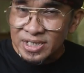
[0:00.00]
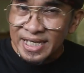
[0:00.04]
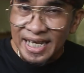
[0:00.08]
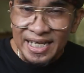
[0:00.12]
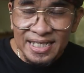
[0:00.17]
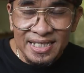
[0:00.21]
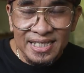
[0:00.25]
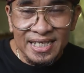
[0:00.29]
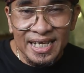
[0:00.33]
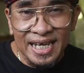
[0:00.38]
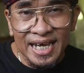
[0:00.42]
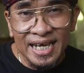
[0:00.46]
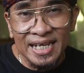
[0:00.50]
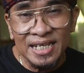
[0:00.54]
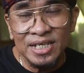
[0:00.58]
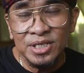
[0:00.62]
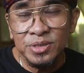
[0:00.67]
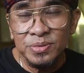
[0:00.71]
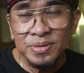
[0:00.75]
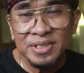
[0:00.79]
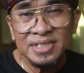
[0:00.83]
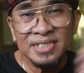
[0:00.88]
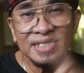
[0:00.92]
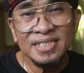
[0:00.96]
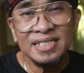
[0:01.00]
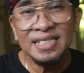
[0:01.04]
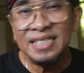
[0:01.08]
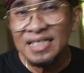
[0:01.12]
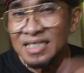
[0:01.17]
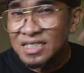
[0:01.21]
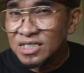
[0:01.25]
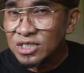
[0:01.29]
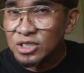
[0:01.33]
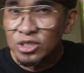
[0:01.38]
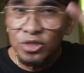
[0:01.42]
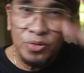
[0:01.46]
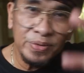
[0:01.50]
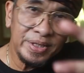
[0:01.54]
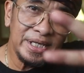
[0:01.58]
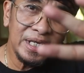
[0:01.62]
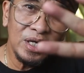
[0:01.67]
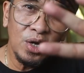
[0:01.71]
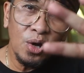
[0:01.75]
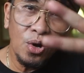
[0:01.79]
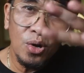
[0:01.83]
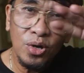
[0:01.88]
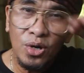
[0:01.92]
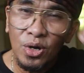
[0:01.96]
at the end, you will see 3
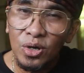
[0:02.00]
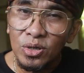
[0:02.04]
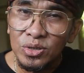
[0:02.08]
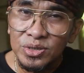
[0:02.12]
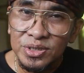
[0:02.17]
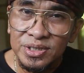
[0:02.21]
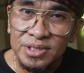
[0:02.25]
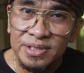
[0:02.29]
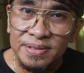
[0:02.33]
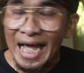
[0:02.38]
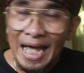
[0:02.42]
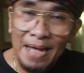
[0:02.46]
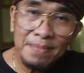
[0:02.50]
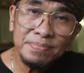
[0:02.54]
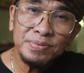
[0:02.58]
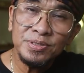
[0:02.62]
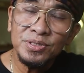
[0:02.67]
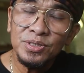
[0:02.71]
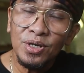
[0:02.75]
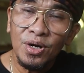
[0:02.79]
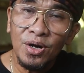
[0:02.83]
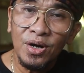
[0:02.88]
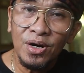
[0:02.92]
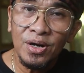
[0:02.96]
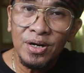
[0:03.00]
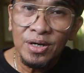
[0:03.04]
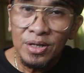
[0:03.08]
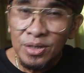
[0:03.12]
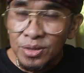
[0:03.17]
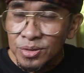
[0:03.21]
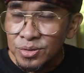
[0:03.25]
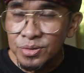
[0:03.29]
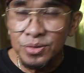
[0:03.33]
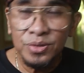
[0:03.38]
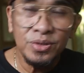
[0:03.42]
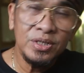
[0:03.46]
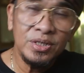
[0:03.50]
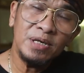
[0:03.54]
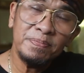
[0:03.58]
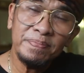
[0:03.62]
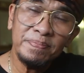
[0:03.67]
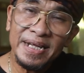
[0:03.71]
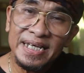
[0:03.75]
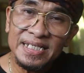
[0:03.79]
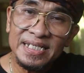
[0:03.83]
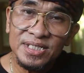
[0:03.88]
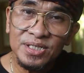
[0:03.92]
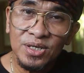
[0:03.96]
logos: App Store, Google
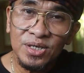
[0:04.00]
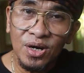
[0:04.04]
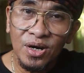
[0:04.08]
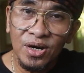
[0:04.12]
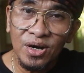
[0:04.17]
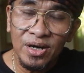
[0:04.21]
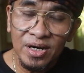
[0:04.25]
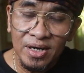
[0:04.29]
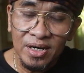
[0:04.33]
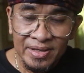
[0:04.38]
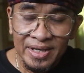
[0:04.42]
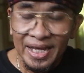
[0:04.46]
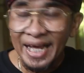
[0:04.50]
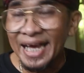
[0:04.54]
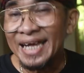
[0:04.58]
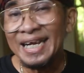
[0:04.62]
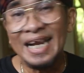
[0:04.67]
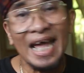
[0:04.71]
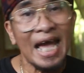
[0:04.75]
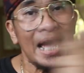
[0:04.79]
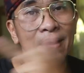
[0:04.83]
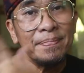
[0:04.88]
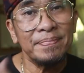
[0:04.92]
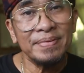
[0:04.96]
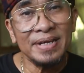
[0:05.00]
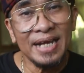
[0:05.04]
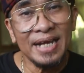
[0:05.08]
Play Store, and App